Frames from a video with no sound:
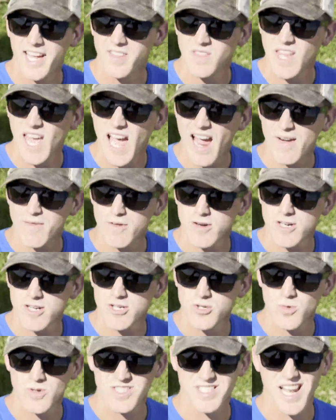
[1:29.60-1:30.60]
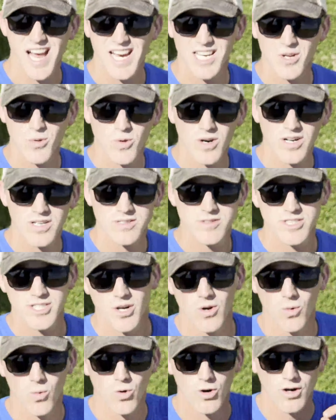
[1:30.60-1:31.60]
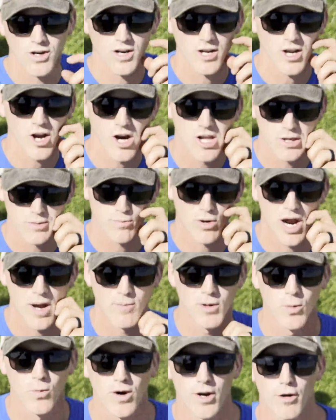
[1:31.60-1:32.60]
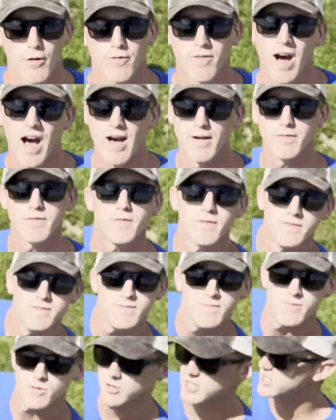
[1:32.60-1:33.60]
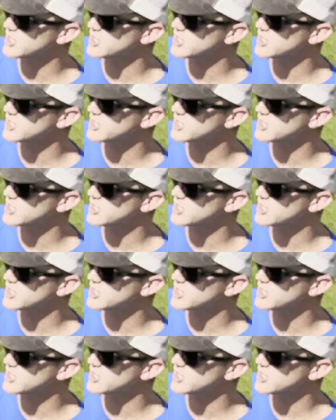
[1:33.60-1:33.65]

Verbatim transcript: and the average was 91. So we're gonna call it probably 105 for